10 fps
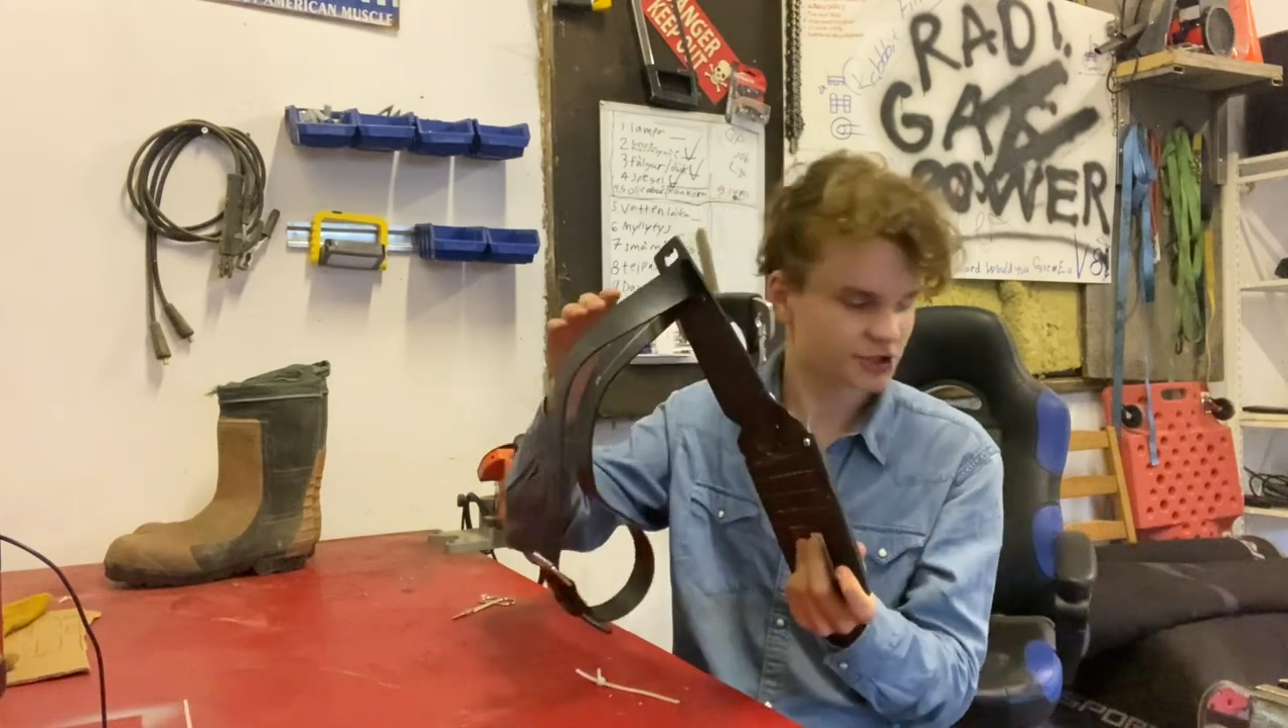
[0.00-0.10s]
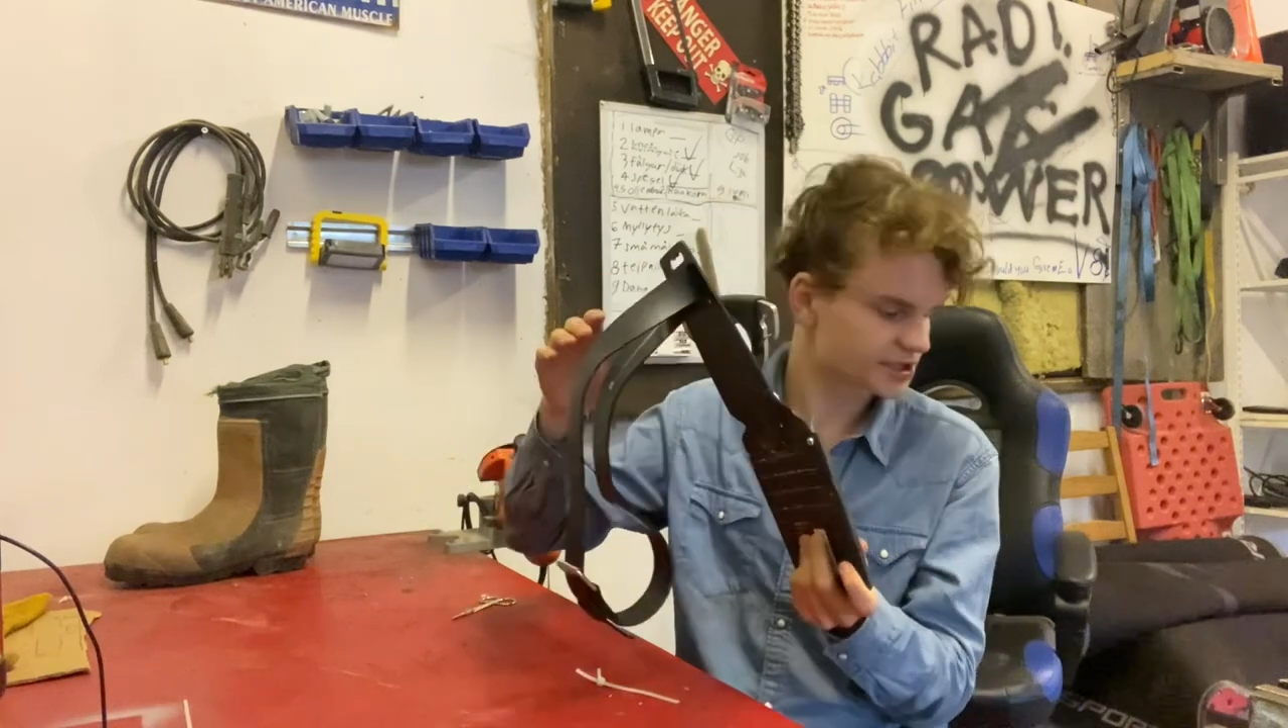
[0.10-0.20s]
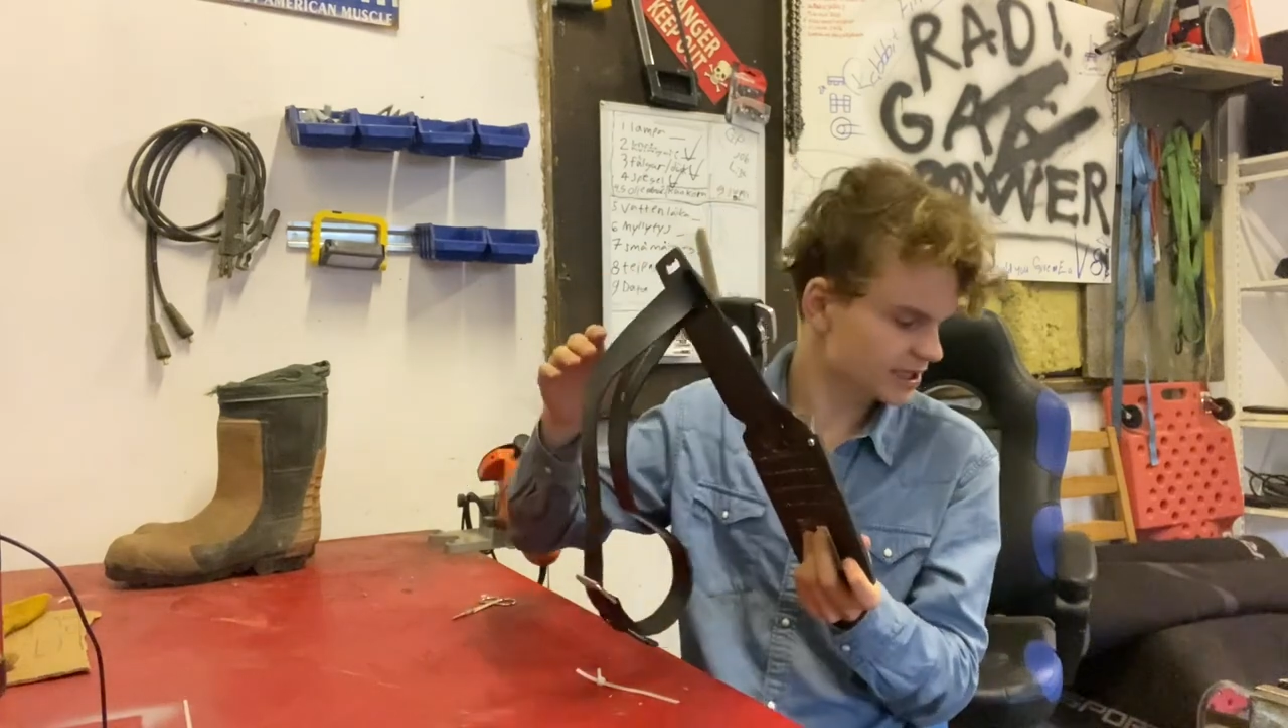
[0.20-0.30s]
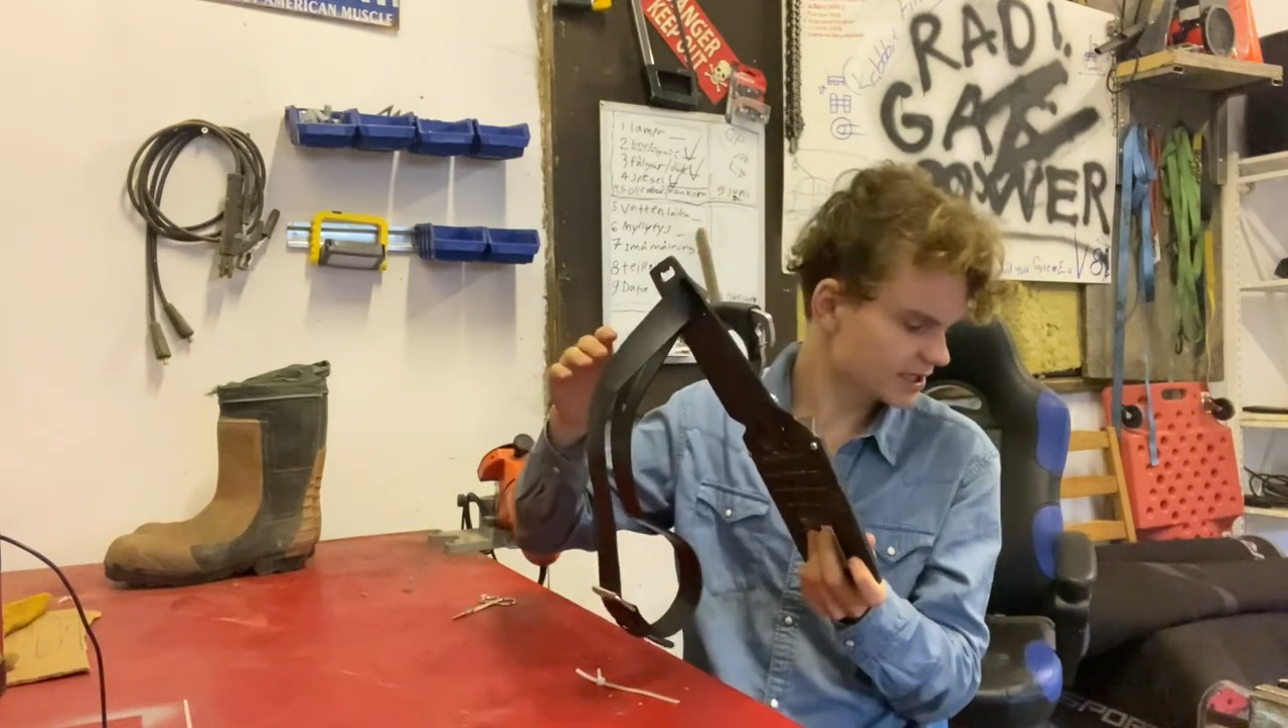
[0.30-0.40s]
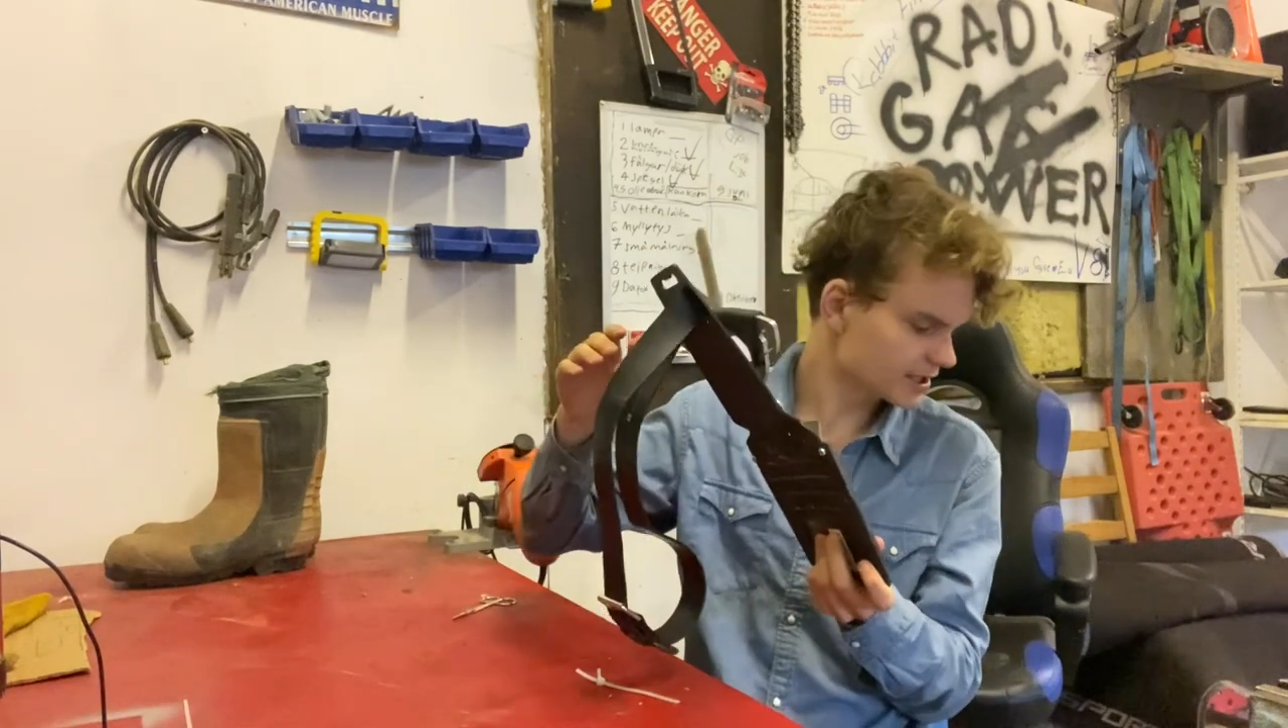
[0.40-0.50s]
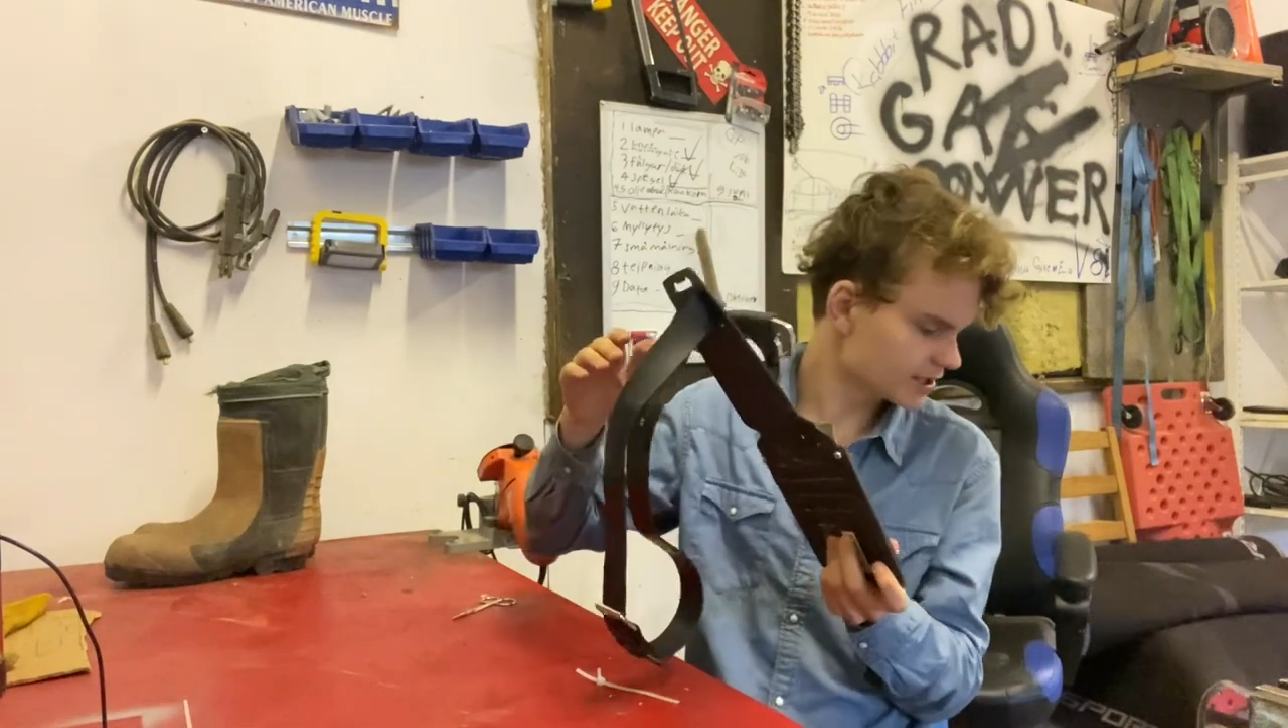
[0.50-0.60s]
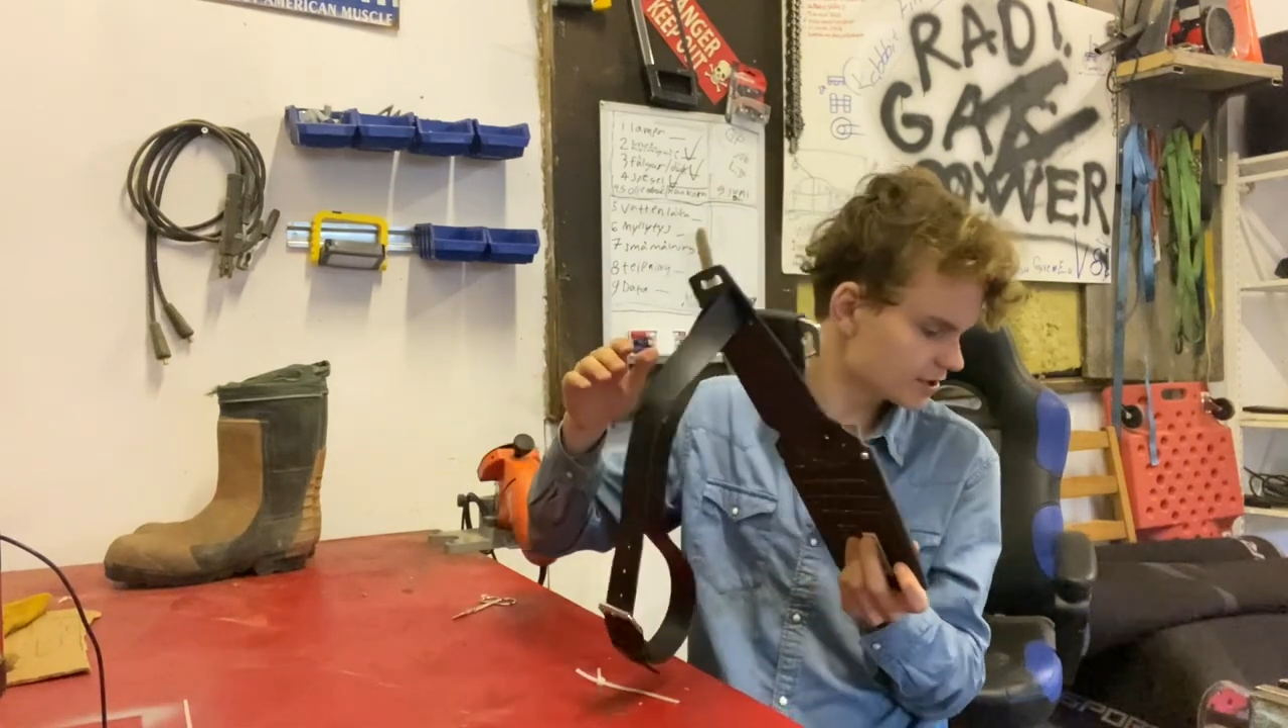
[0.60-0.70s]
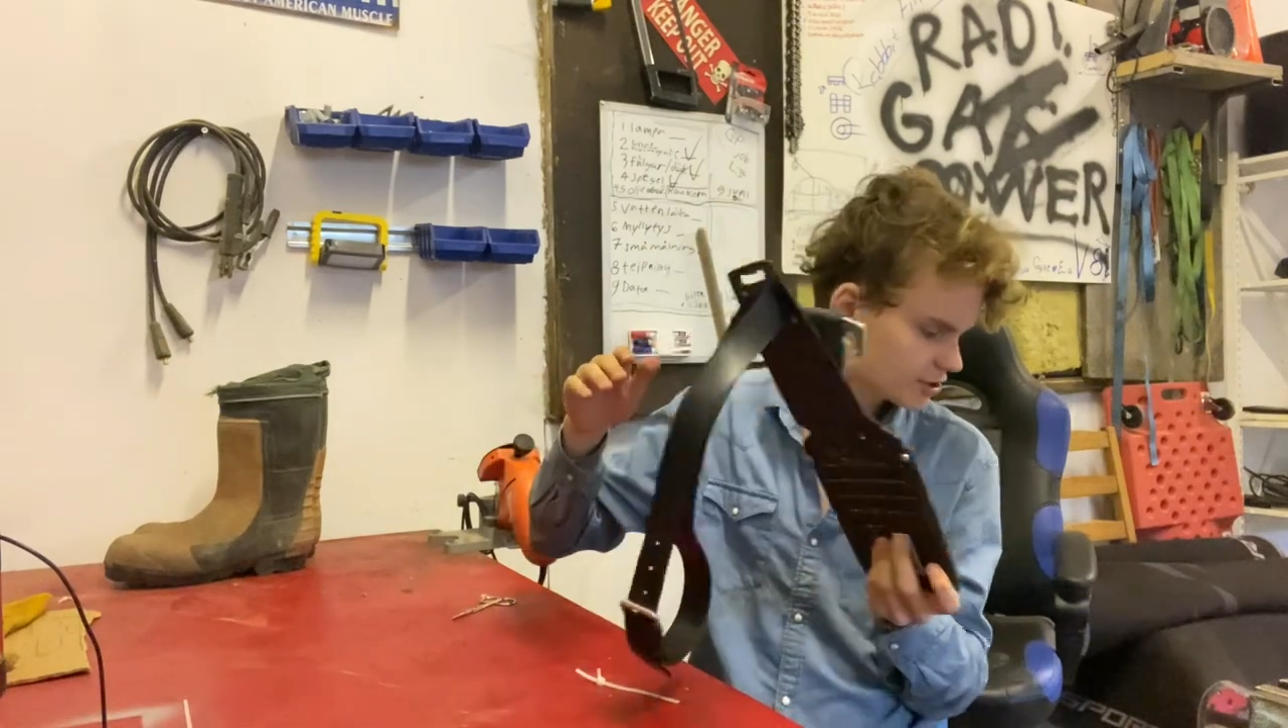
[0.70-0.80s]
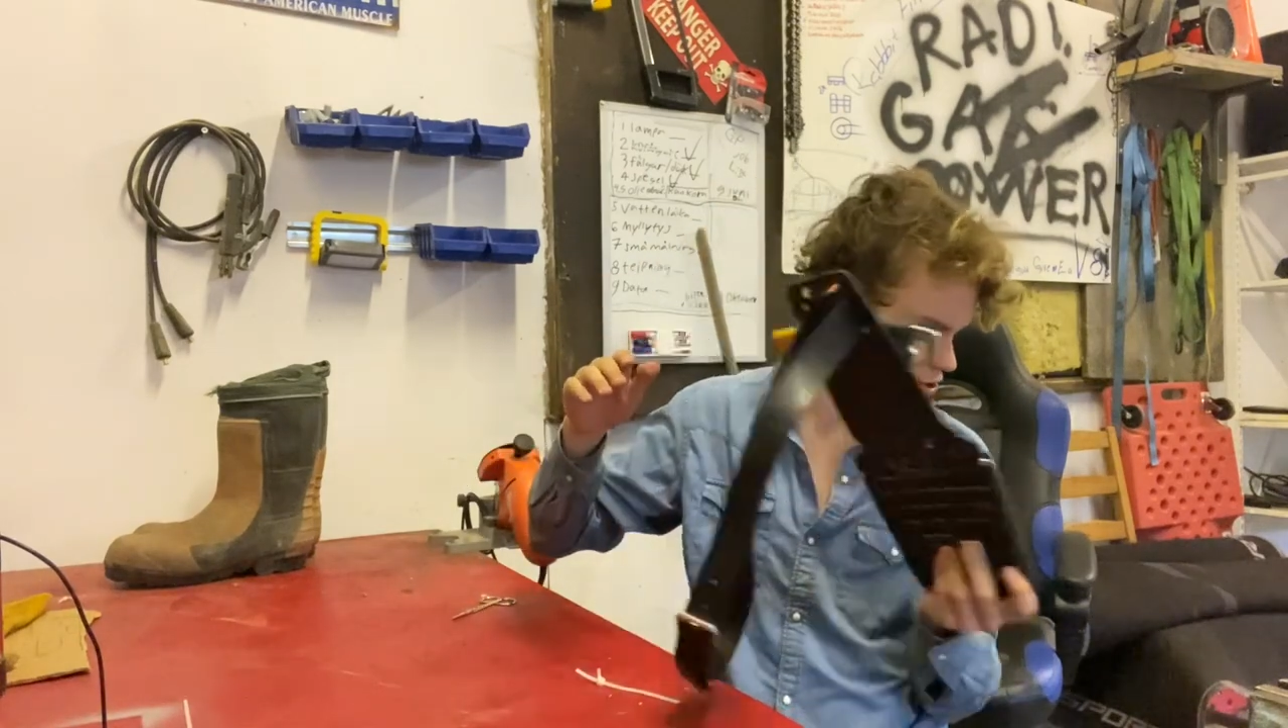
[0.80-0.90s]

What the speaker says: just decided